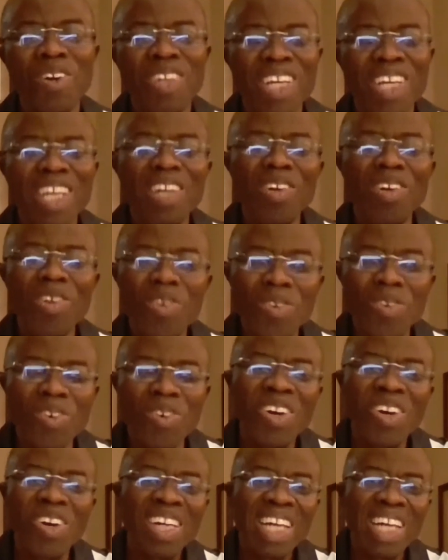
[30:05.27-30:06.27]
They
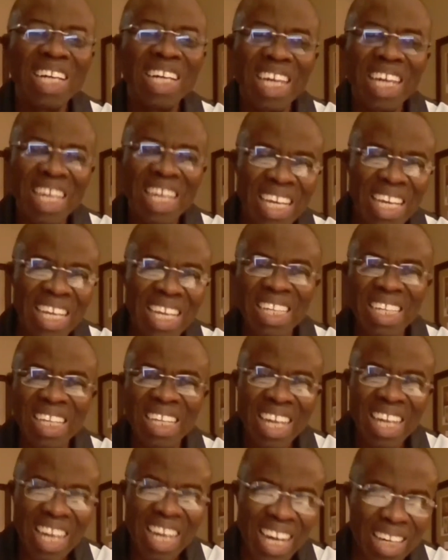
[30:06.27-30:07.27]
knew that their end
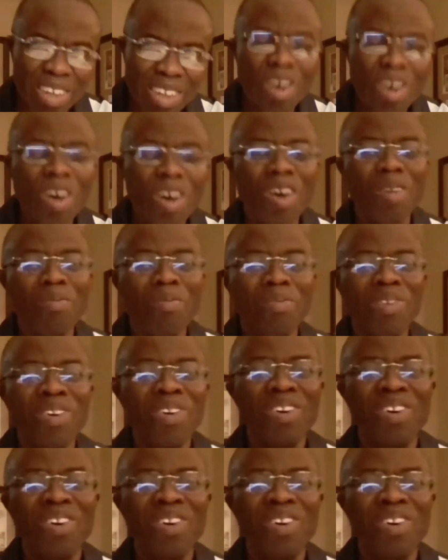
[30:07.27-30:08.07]
had come.